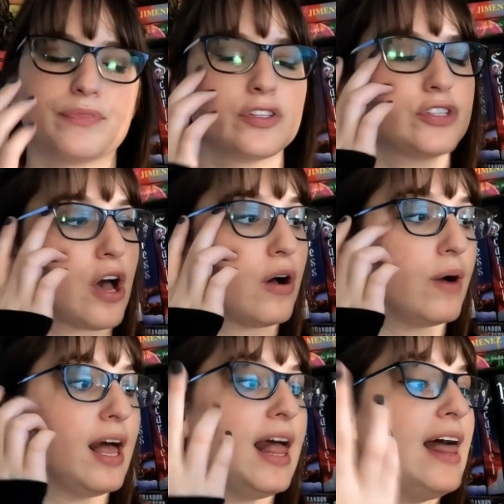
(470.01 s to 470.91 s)

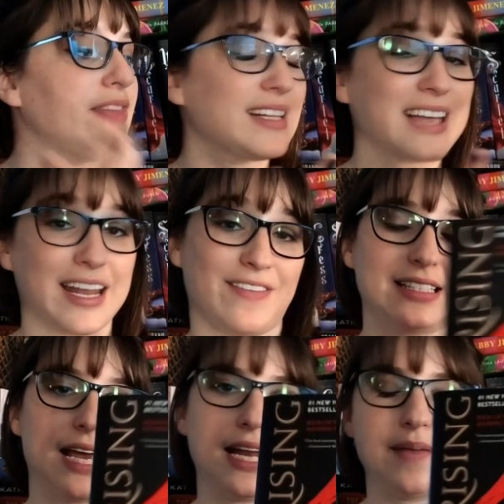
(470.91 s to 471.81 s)
So that's kind of
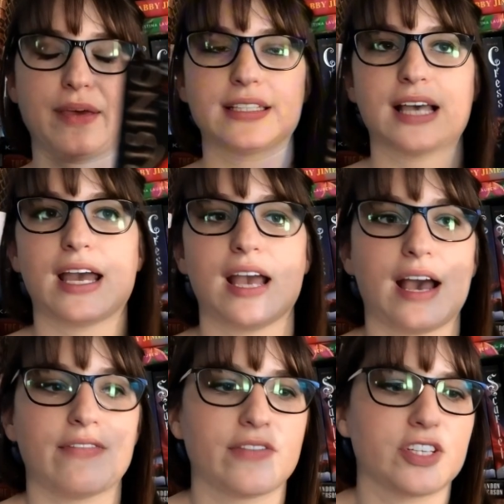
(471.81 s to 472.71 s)
exciting because
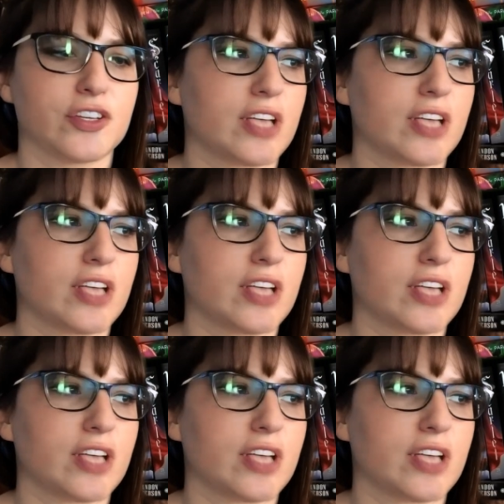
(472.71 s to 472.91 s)
I love the series.